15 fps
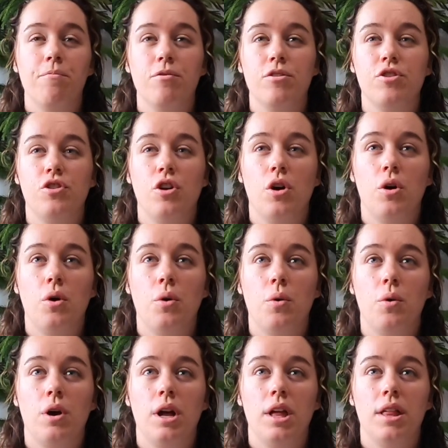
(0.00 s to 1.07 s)

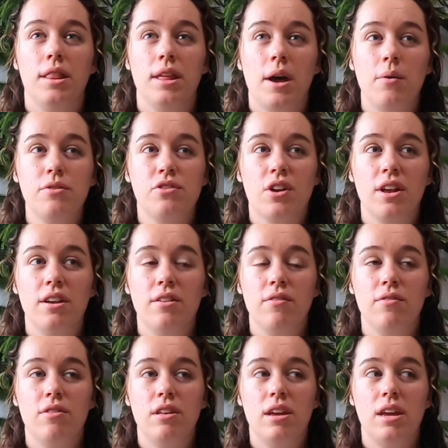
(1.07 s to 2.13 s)
So that was kind
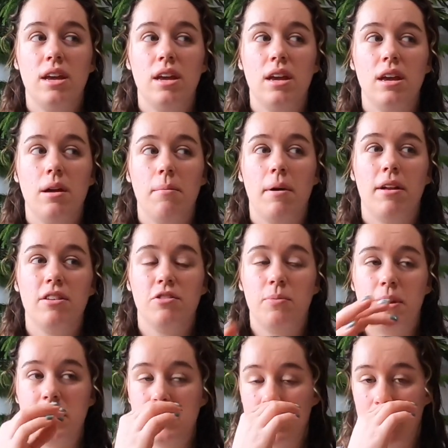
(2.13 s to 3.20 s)
of the amount of
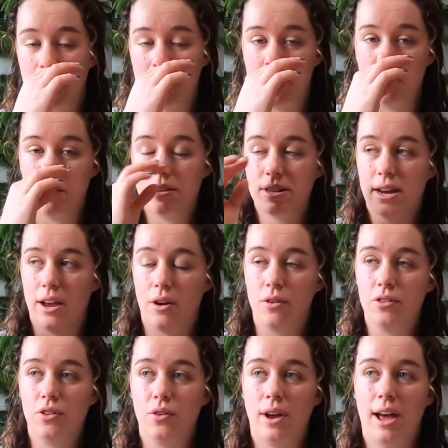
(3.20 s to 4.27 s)
space that I used. I
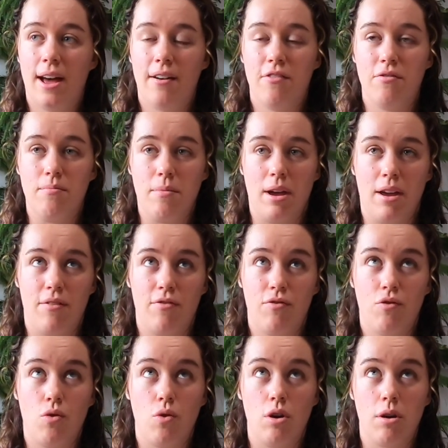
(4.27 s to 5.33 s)
also have my
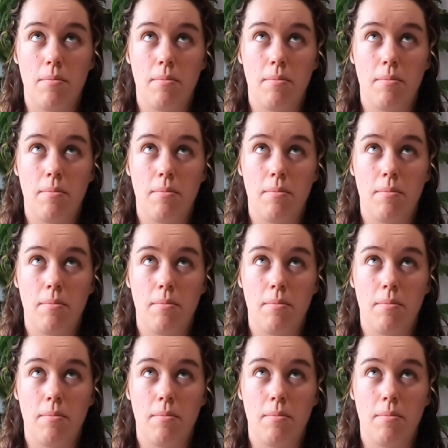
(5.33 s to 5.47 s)
4